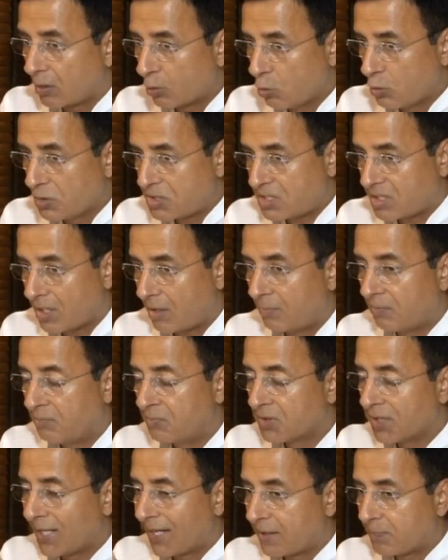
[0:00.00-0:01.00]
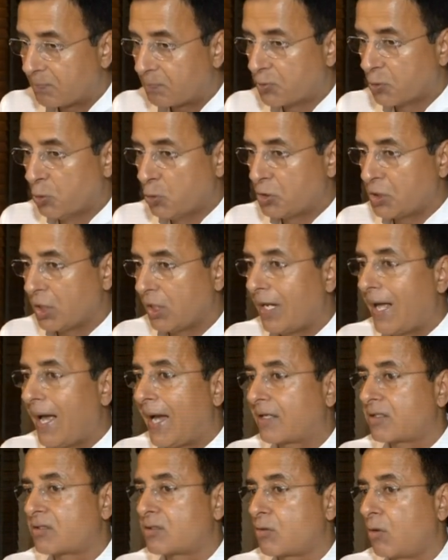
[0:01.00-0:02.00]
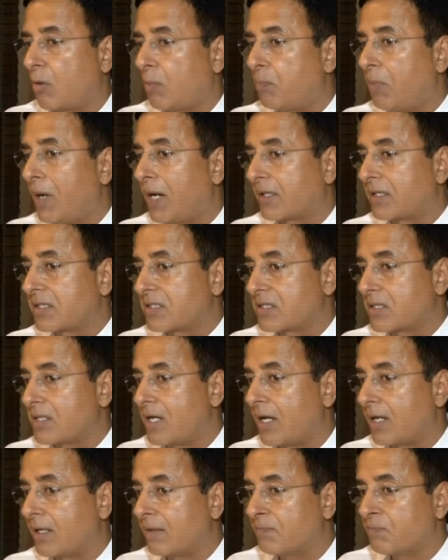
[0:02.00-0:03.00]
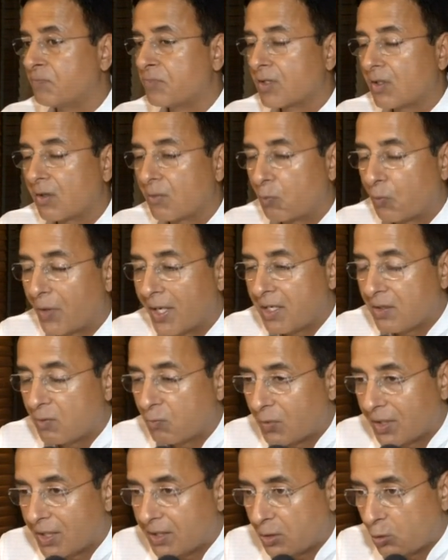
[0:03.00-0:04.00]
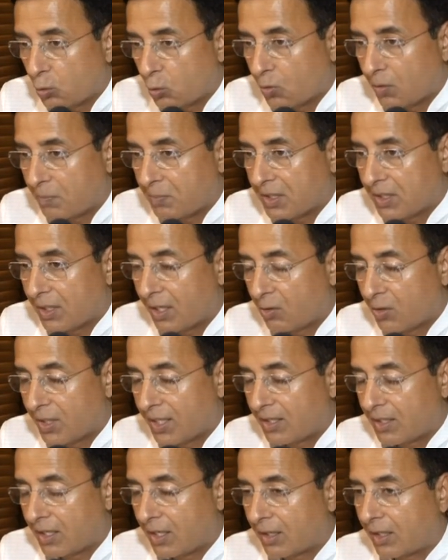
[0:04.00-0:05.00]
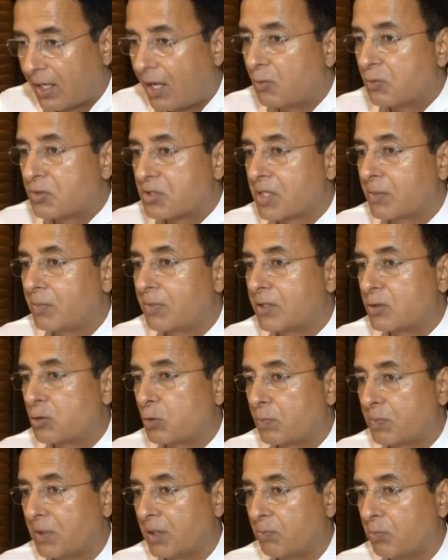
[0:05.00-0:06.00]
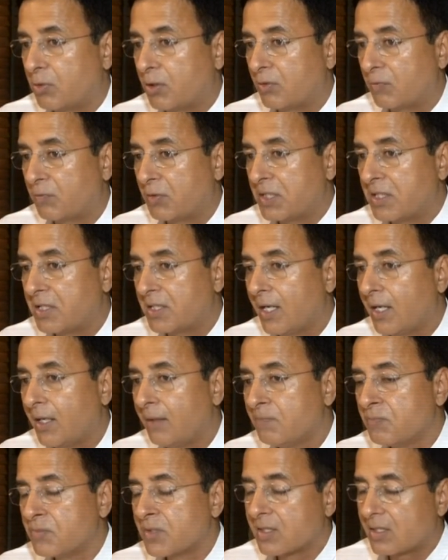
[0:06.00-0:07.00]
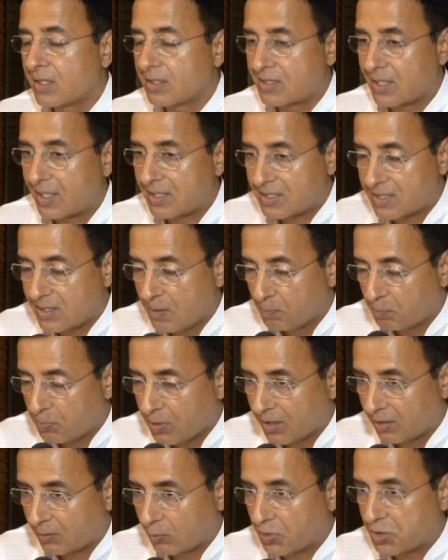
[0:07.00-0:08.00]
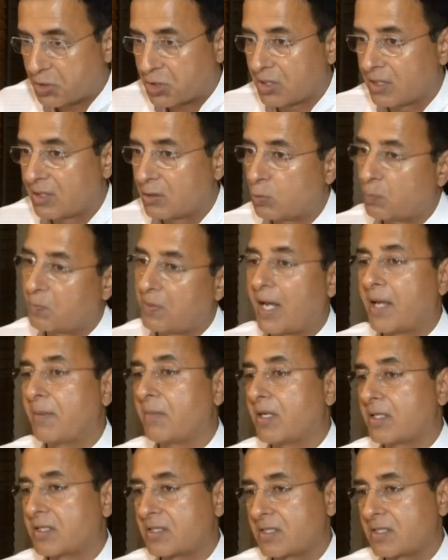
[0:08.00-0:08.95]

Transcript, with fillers: gruesome and brutal acts of Pakistan. When will you be held accountable to people of India is a simple question to Prime